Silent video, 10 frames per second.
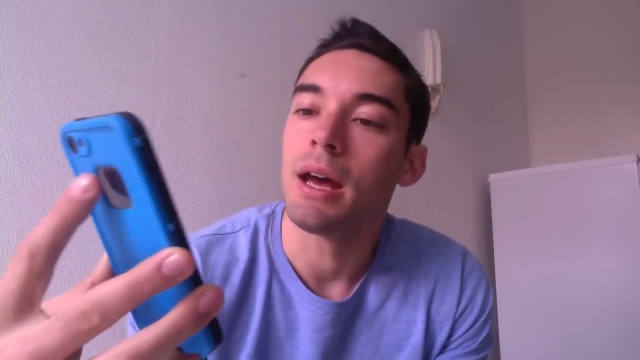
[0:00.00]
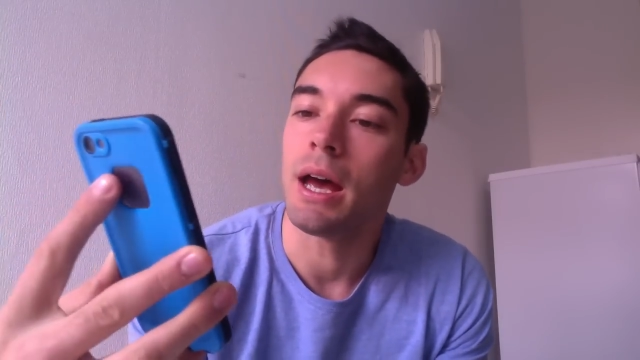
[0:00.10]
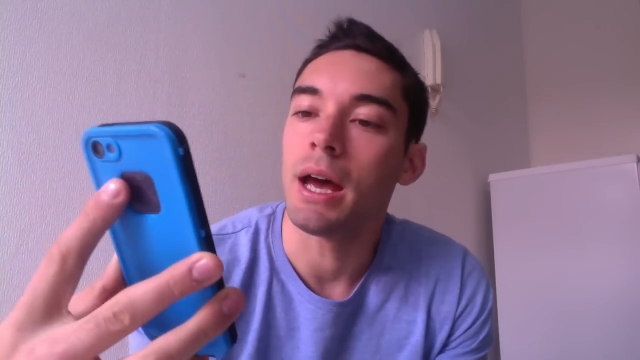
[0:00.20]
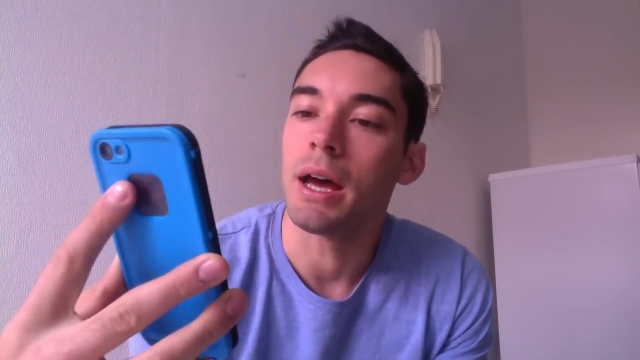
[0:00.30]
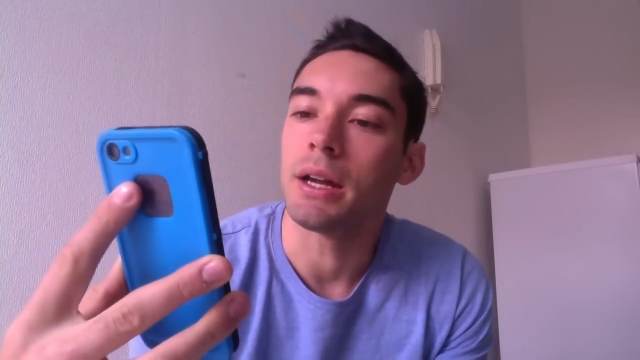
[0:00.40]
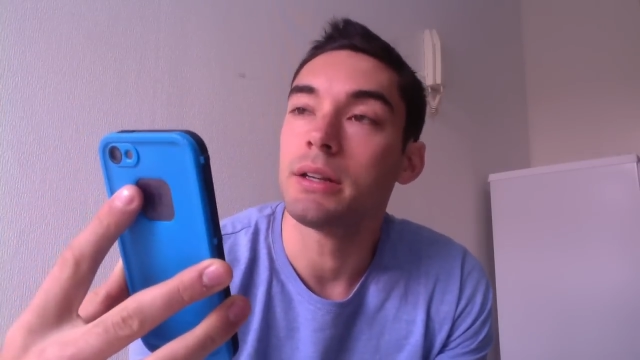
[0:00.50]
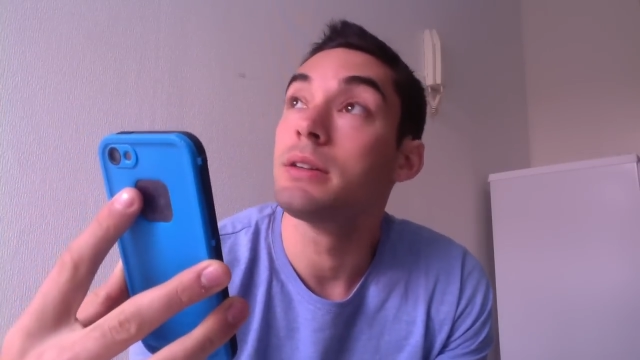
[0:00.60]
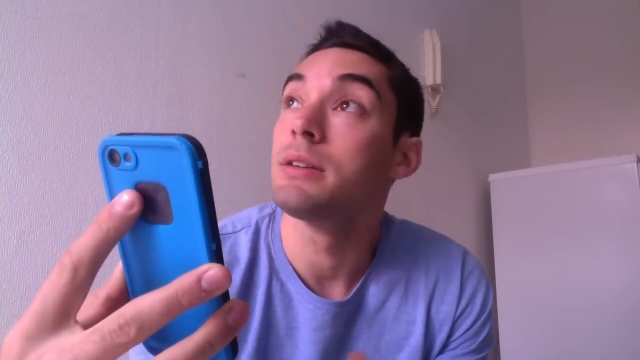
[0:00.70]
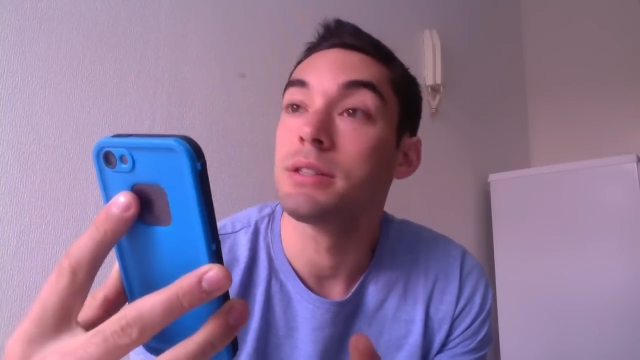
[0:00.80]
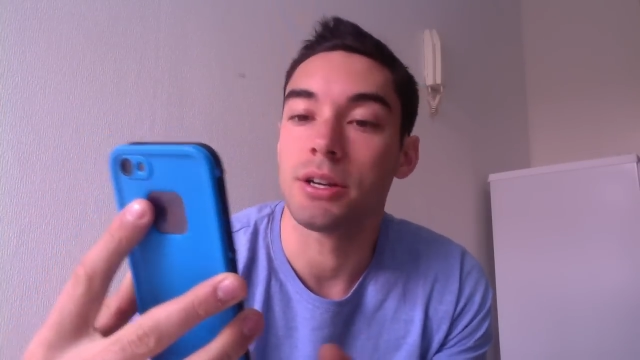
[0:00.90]

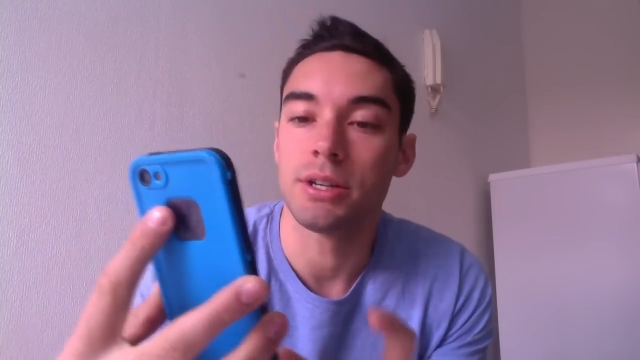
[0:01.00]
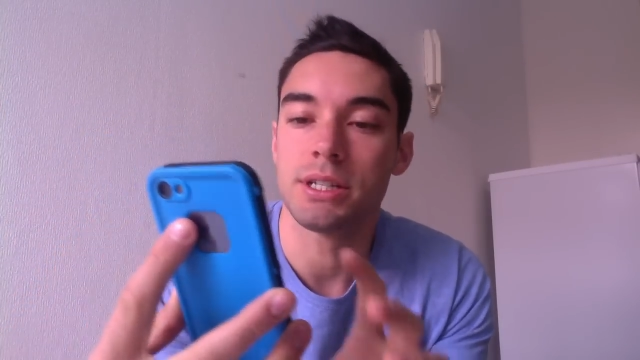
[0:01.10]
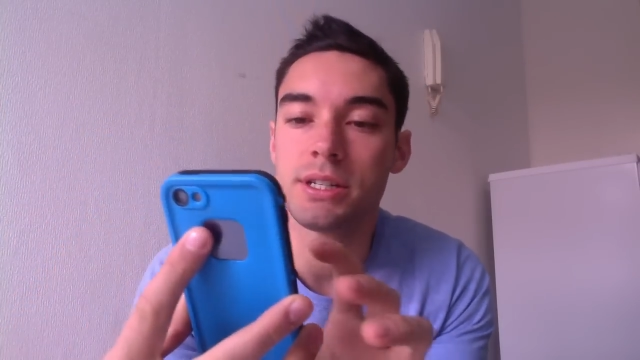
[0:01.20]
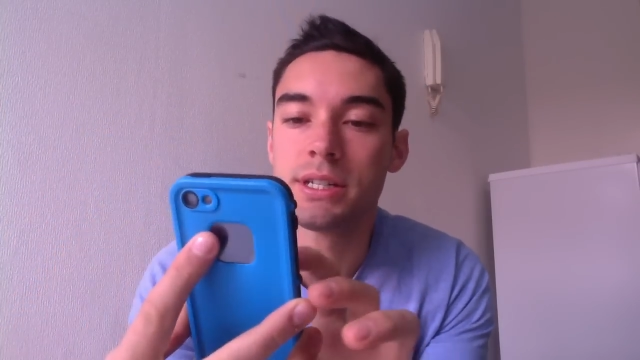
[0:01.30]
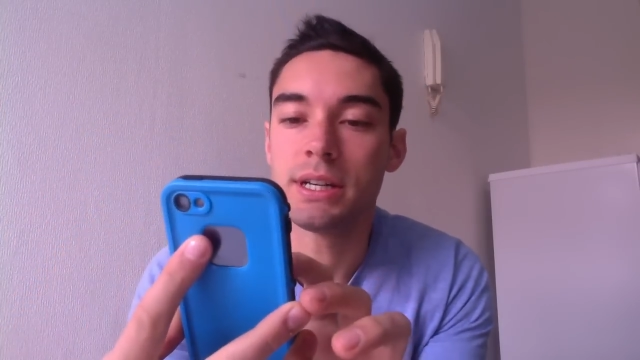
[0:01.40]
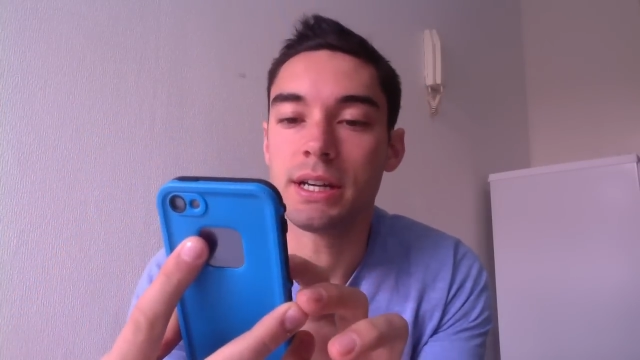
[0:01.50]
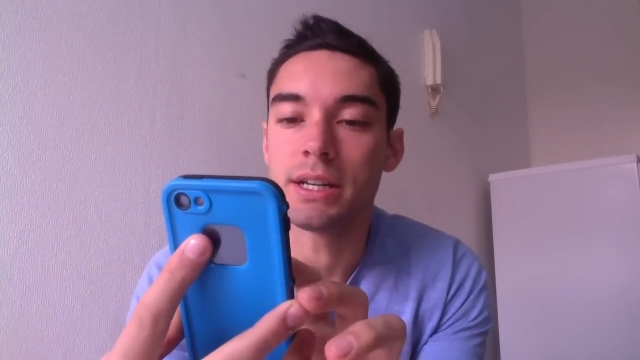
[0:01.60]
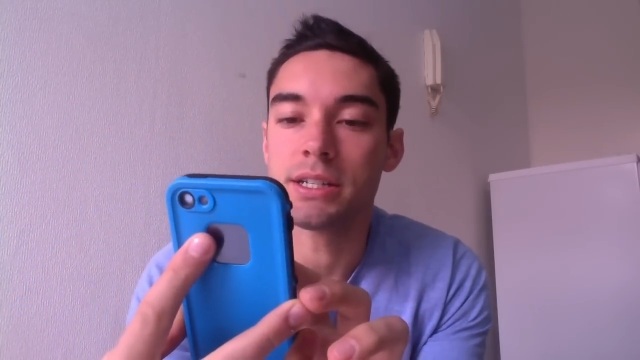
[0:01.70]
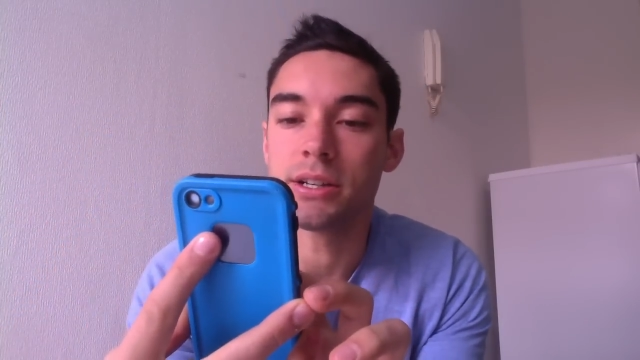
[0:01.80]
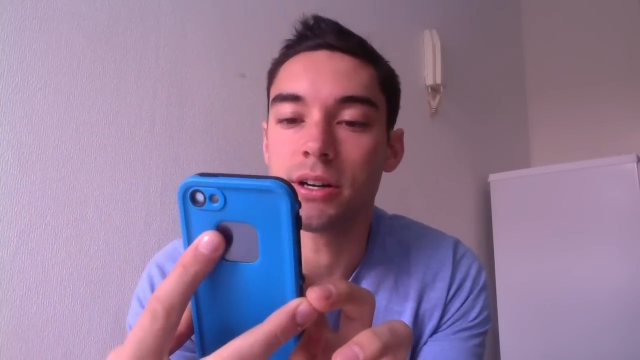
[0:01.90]
And so it's just sitting
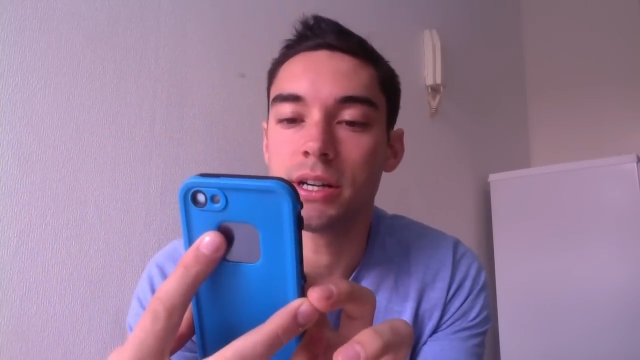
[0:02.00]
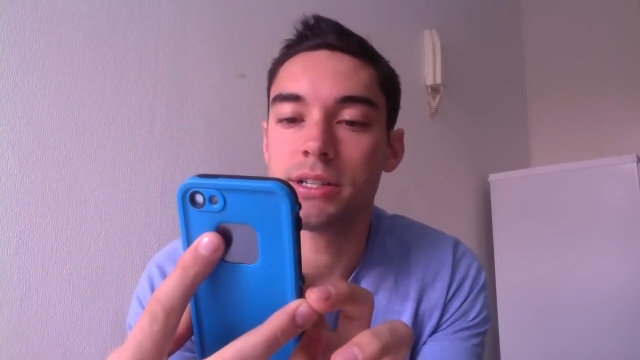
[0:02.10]
outside,